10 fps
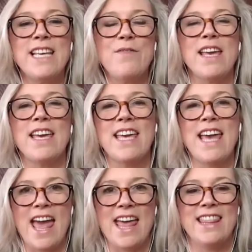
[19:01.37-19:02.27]
I can
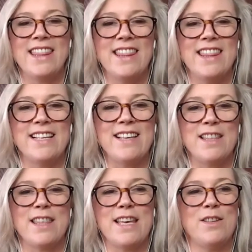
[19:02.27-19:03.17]
get this
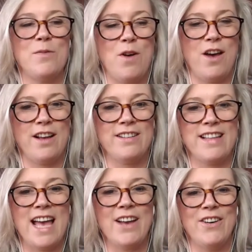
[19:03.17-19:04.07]
other thing to work.
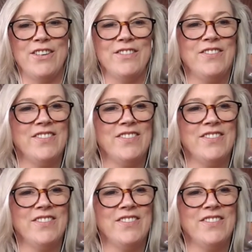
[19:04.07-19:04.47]
Just hang on.